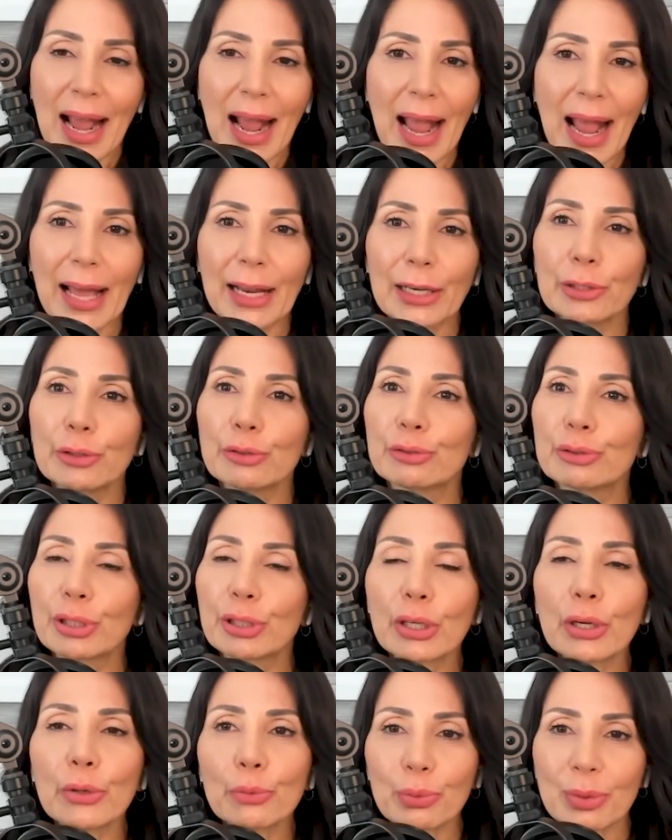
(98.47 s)
and you
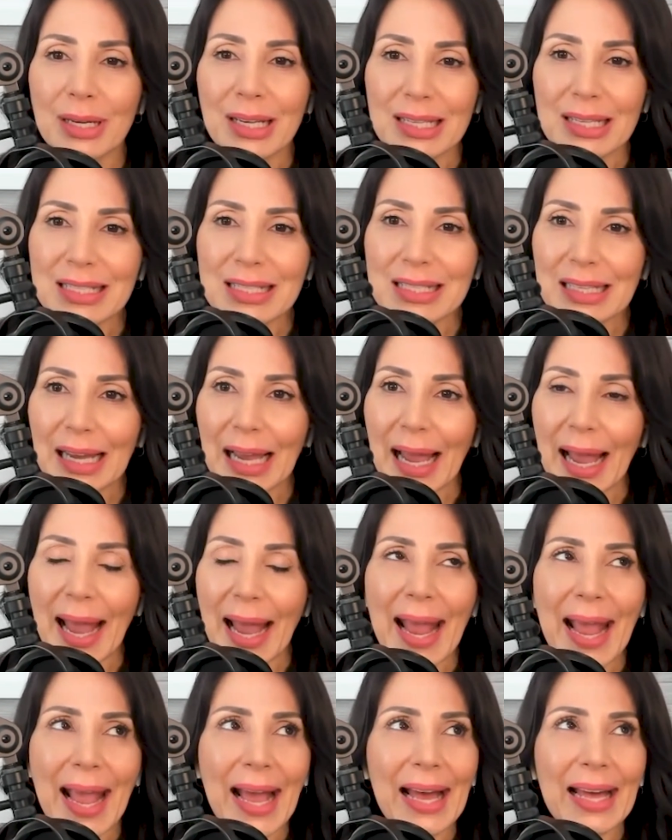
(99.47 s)
took a risk
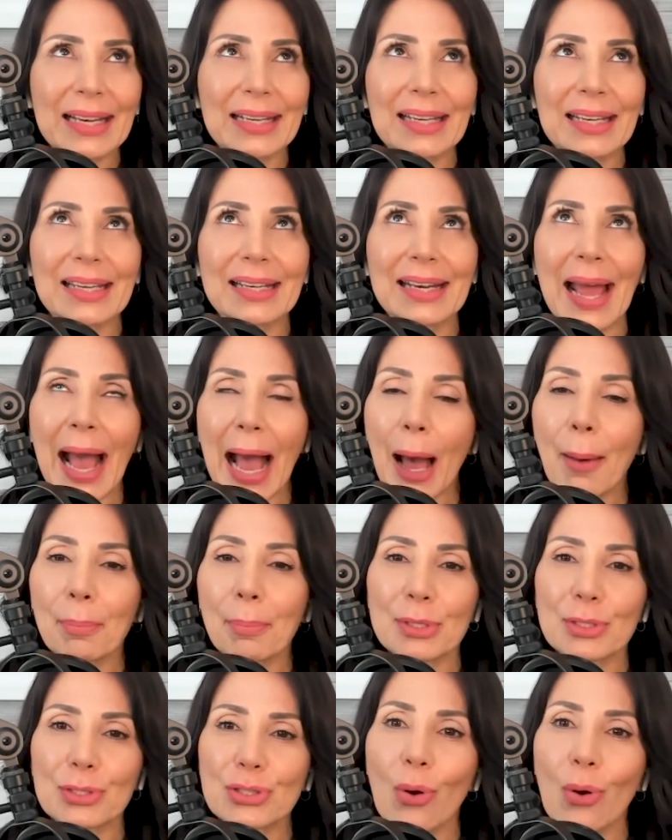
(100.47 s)
and it happened.